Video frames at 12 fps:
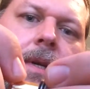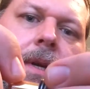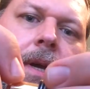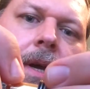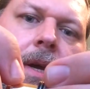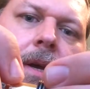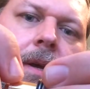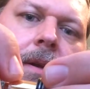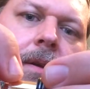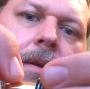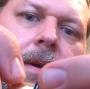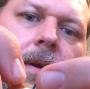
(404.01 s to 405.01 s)
and
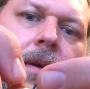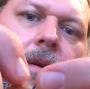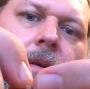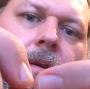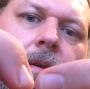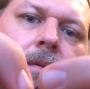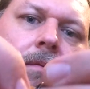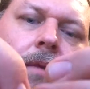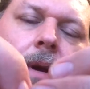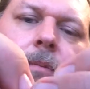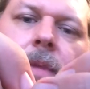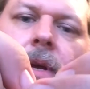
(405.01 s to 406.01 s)

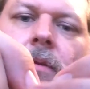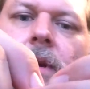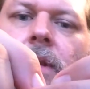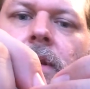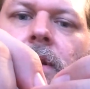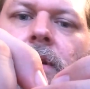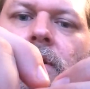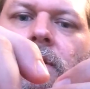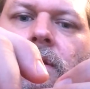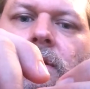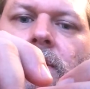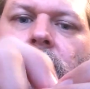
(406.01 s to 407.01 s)
wrap that around there
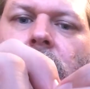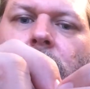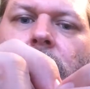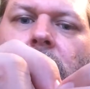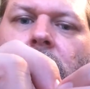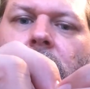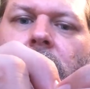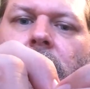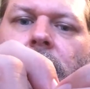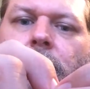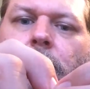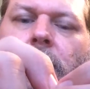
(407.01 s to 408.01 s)
and stick it back
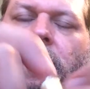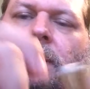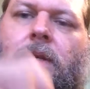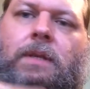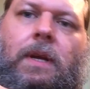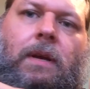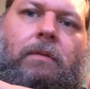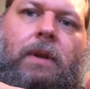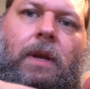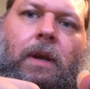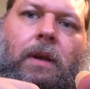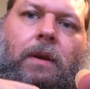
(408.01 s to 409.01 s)
in, and it doesn't have any